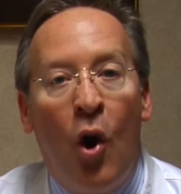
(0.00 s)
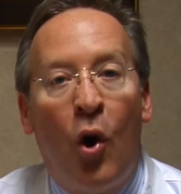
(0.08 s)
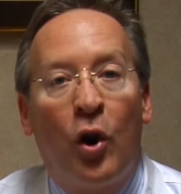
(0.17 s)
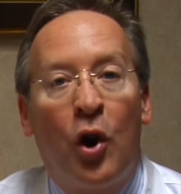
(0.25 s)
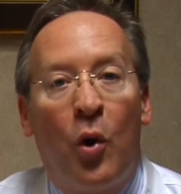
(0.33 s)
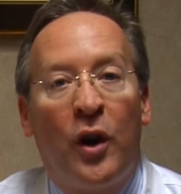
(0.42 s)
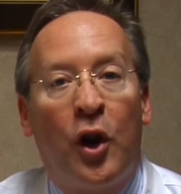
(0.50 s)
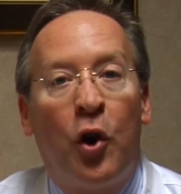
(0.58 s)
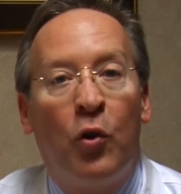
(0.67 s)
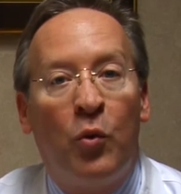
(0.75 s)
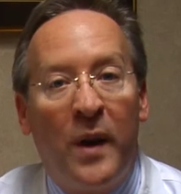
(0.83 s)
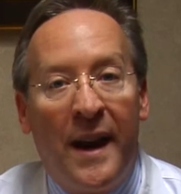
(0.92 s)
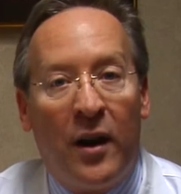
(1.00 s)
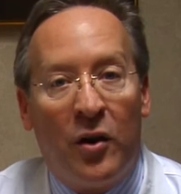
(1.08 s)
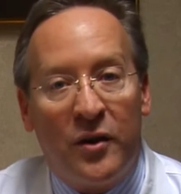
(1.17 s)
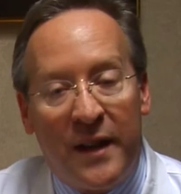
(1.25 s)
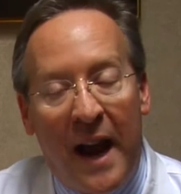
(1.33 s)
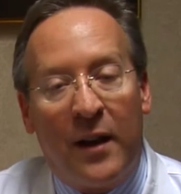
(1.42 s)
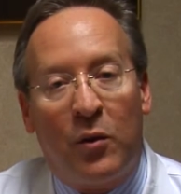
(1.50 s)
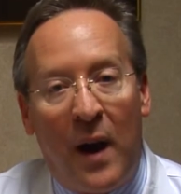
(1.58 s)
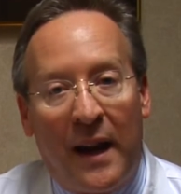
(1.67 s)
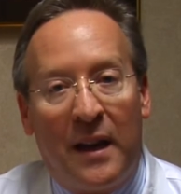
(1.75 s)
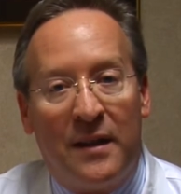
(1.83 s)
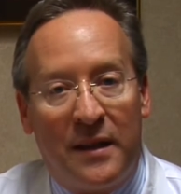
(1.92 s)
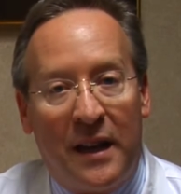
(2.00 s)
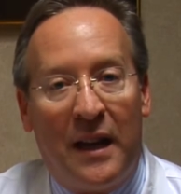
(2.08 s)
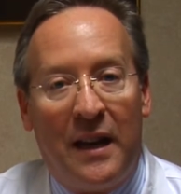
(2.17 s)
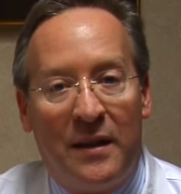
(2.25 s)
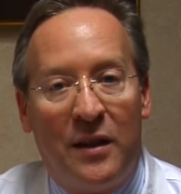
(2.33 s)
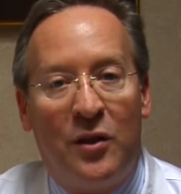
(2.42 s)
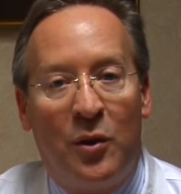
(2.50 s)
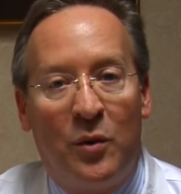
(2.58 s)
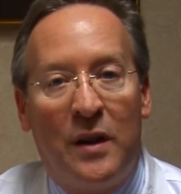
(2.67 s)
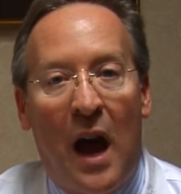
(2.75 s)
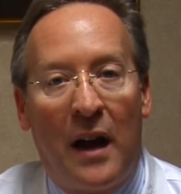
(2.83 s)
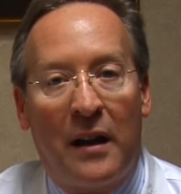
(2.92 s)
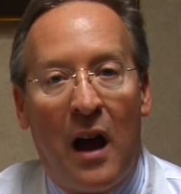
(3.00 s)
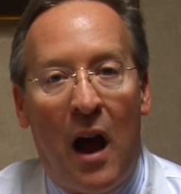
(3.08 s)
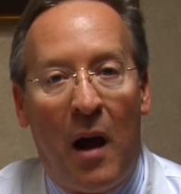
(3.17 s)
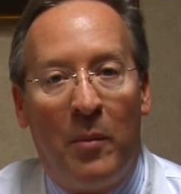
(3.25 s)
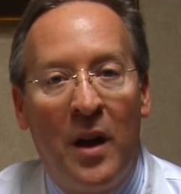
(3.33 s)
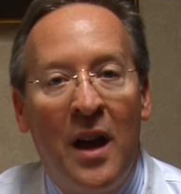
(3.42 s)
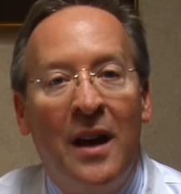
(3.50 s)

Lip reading: or go to careers@GreckenSkinInstitute.com